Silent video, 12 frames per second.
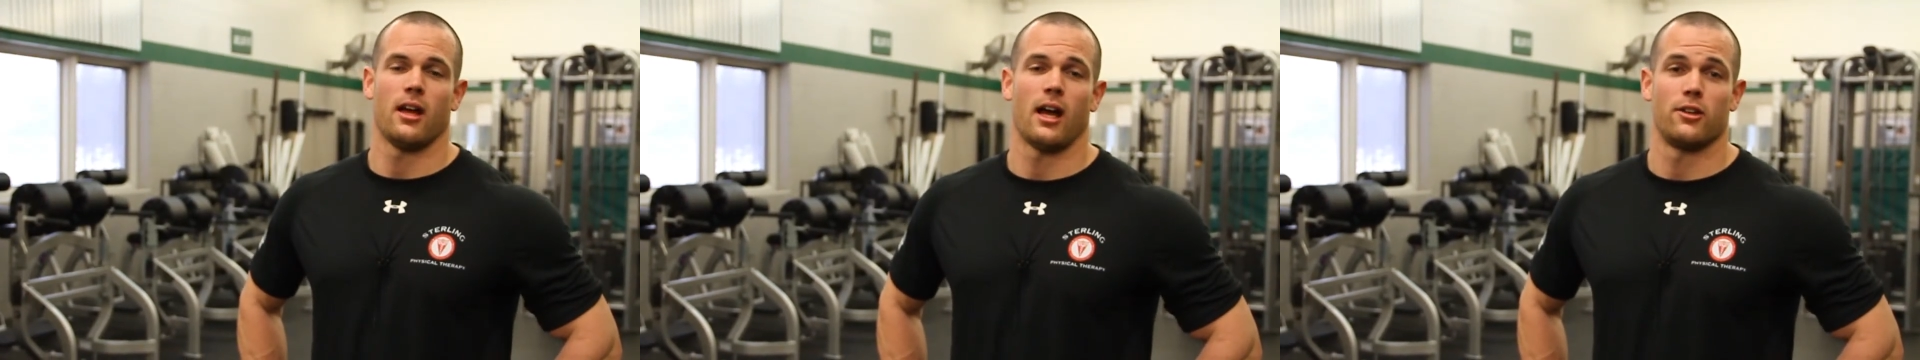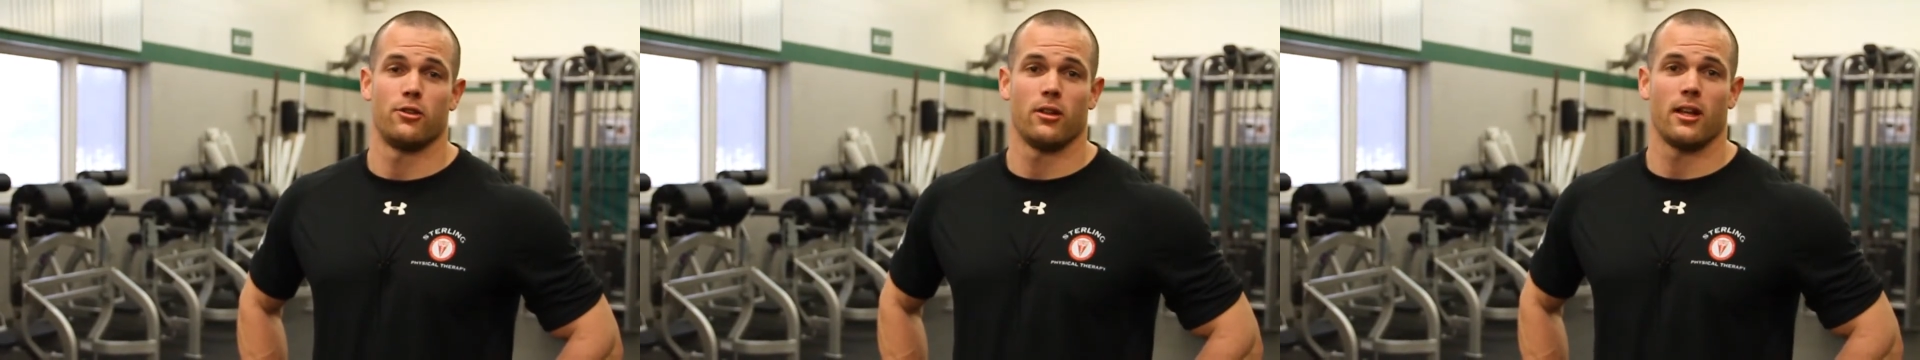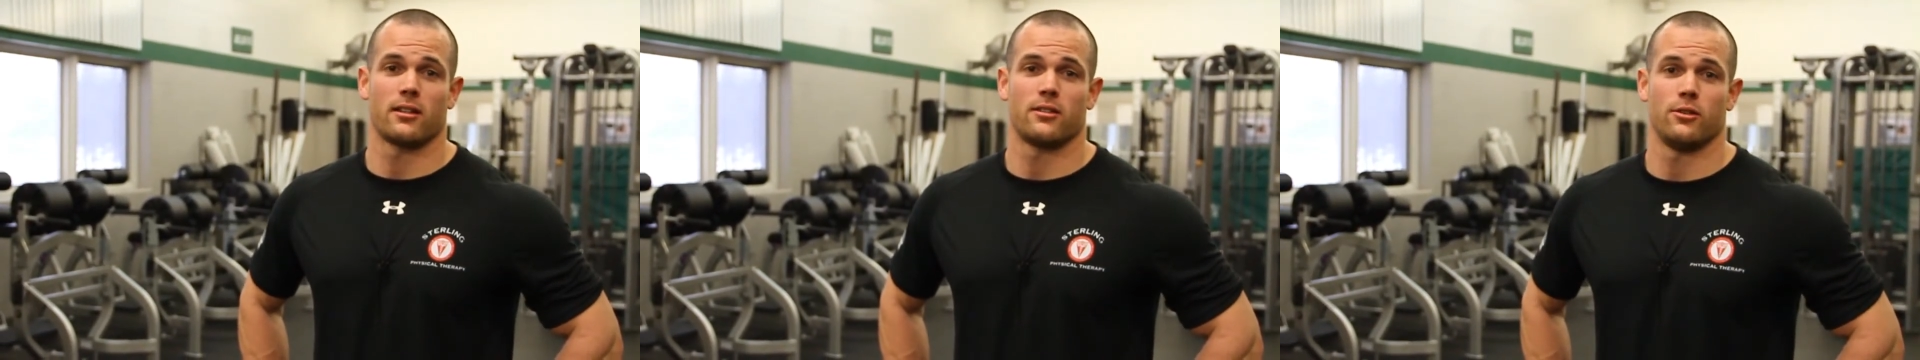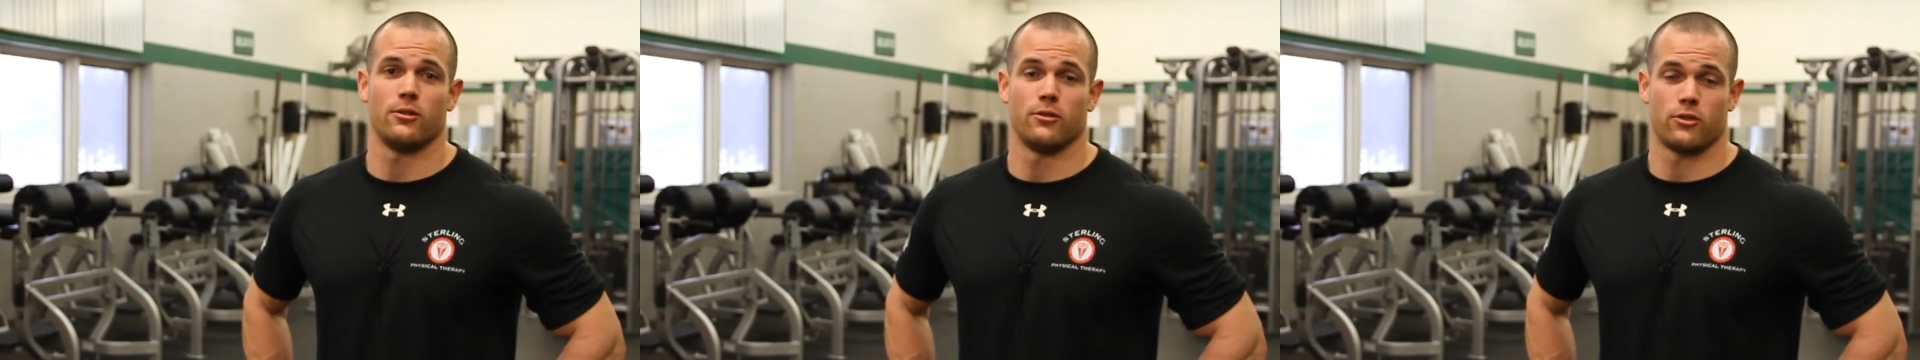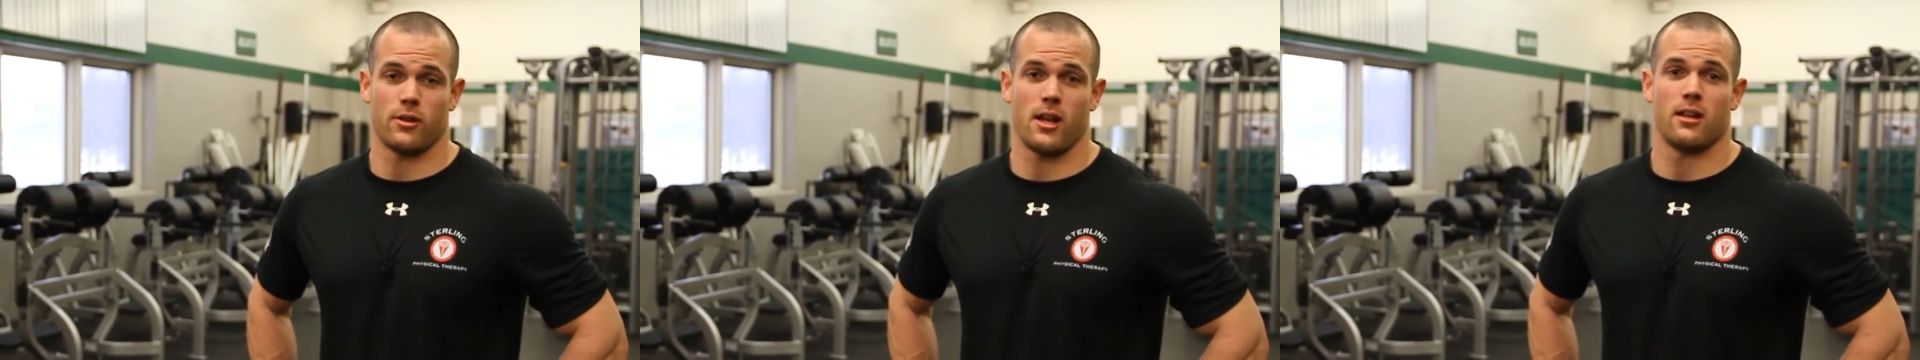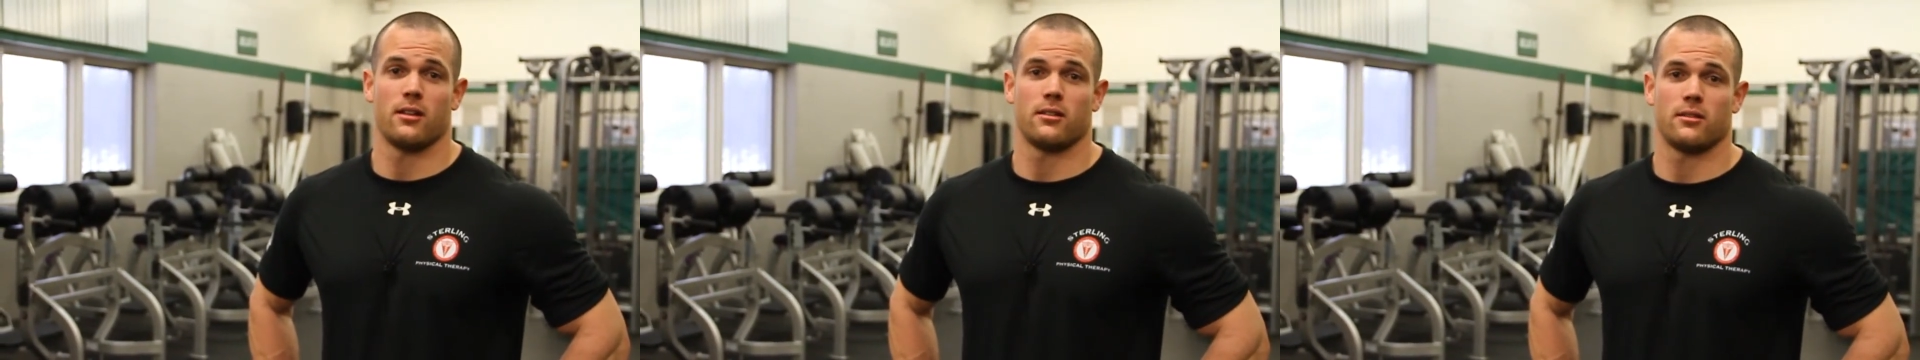I do like to
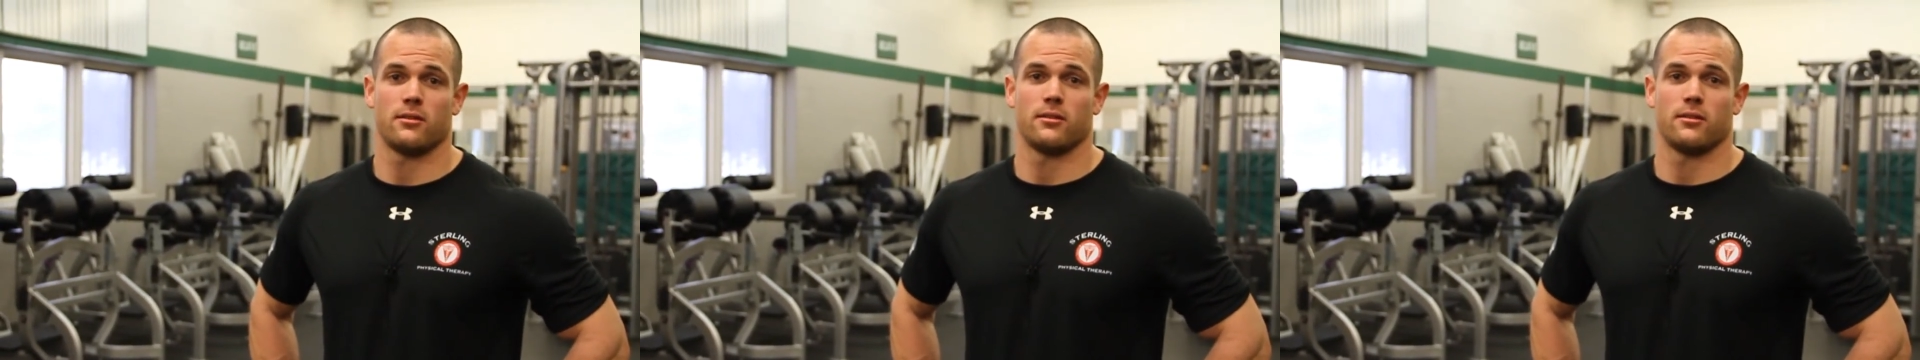train